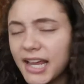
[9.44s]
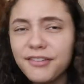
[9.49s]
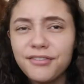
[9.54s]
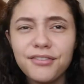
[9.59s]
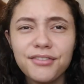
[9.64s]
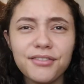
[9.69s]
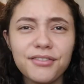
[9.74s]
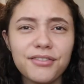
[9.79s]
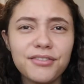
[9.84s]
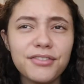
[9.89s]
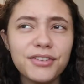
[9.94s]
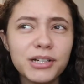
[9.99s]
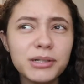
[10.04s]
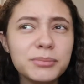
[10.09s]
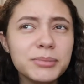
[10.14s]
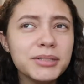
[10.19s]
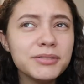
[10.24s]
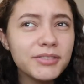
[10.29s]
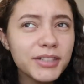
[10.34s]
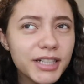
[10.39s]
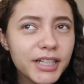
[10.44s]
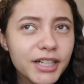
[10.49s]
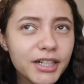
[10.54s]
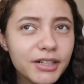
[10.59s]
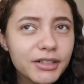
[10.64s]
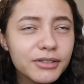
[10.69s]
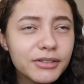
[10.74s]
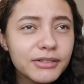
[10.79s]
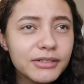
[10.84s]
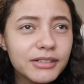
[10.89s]
I've filmed
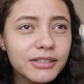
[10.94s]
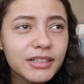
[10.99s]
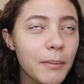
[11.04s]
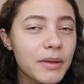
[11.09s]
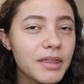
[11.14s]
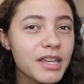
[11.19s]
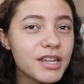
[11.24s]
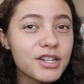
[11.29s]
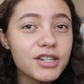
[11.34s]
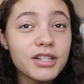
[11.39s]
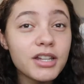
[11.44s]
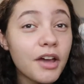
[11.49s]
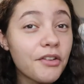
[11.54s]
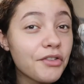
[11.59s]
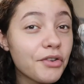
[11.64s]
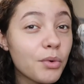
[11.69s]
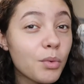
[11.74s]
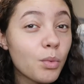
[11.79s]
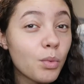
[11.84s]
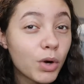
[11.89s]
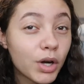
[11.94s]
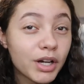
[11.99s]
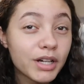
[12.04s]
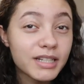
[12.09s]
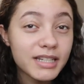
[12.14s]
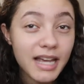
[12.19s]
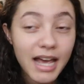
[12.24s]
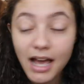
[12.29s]
videos, but they just haven't worked